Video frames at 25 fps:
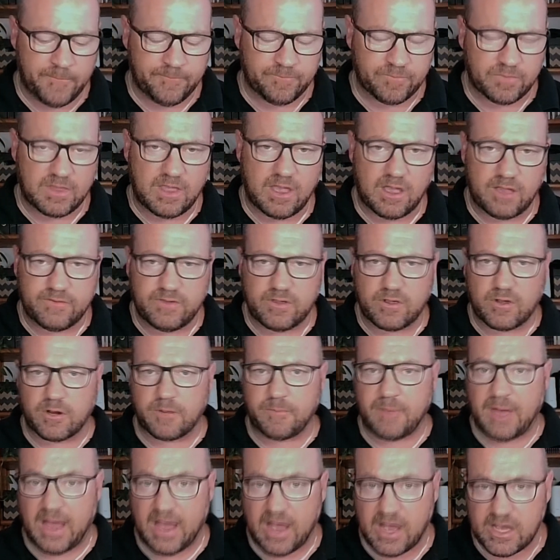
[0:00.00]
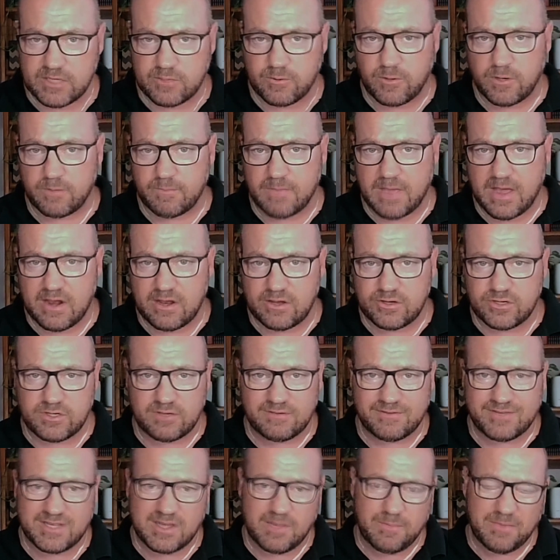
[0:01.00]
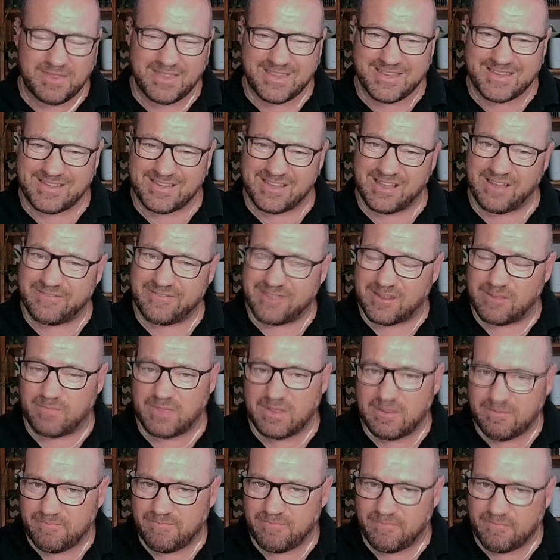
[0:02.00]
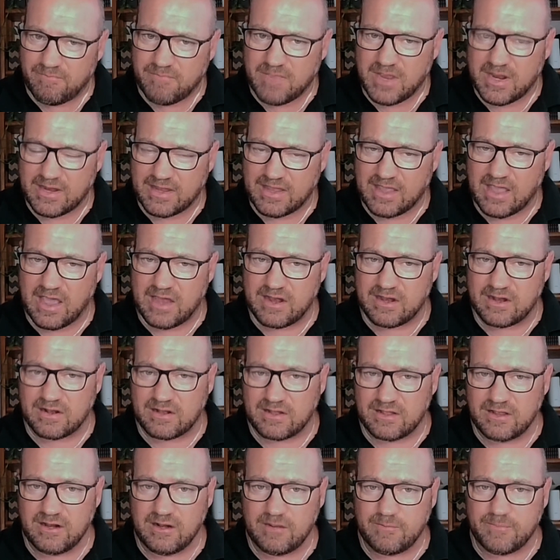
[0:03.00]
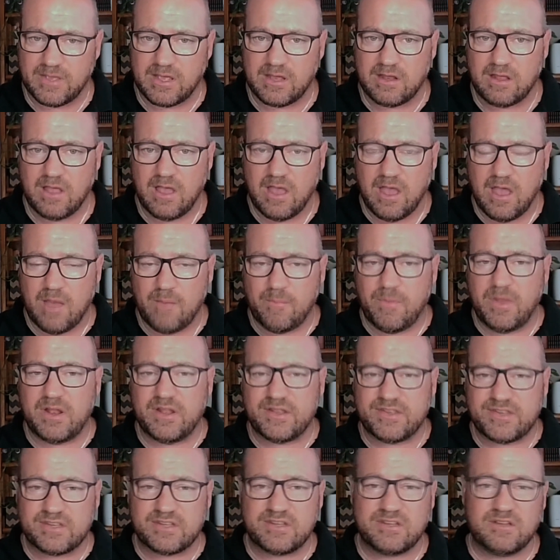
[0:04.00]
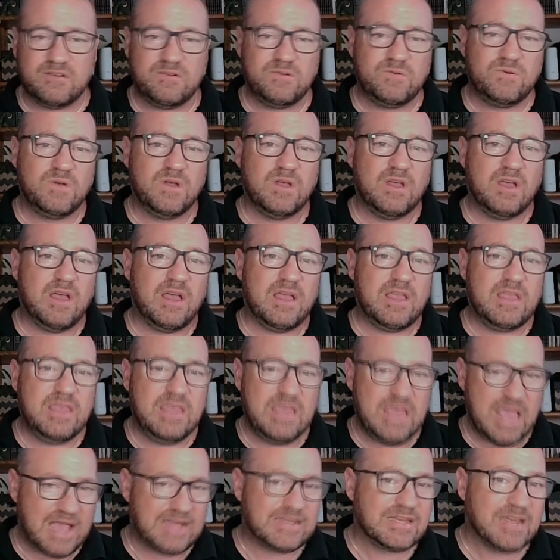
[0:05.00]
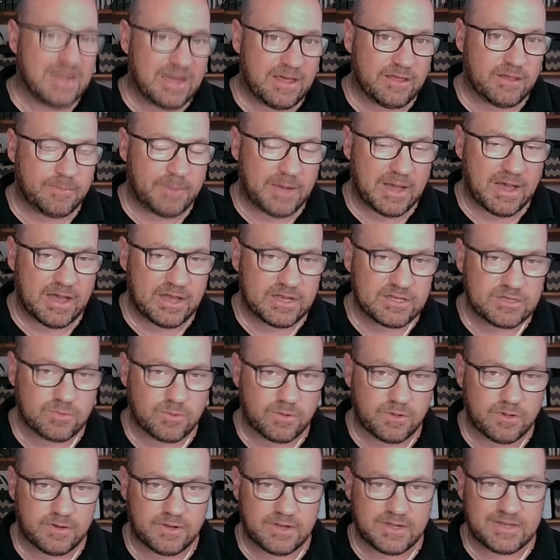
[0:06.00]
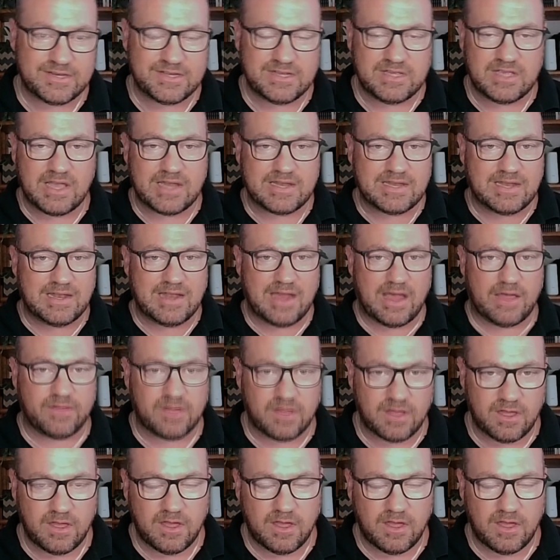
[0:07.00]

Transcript: Now, if you've got a password manager, some of this stuff can be mitigated a little bit, but it's still yet another password. It's yet another